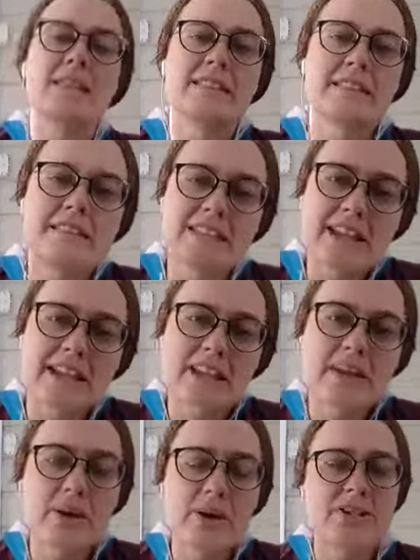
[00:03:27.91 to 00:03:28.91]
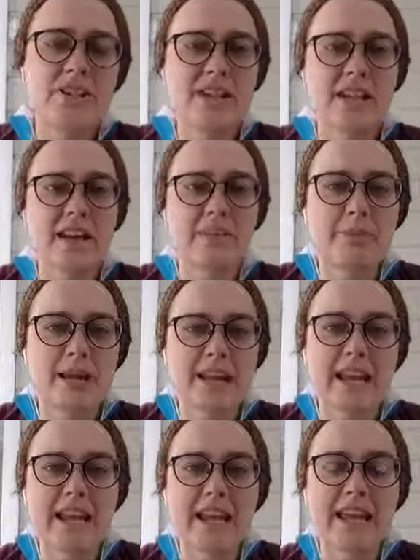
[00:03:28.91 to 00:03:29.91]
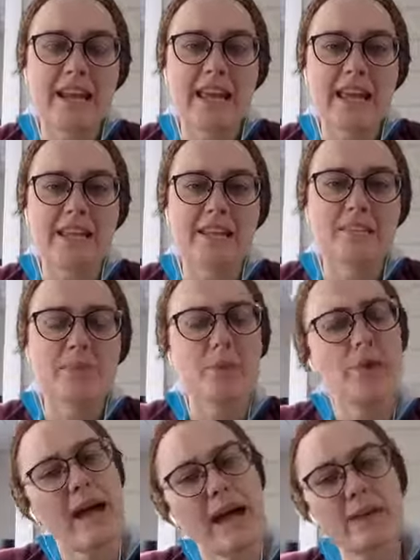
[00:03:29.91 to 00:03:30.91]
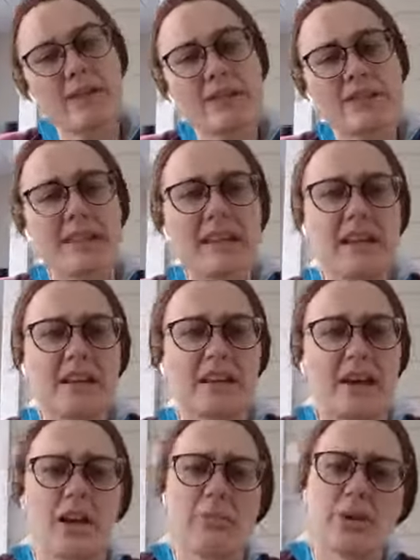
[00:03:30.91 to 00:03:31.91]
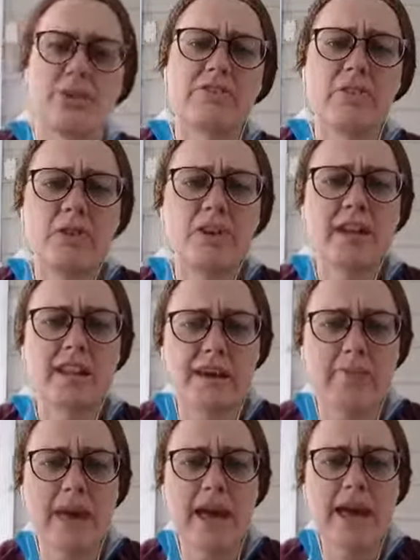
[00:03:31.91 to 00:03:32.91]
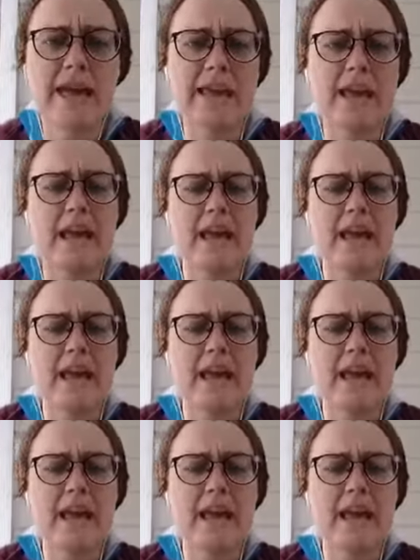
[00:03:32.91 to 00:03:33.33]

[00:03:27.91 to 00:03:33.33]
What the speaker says: The second question that I've been getting is, well, hang on a second, I'm on a fortnightly pay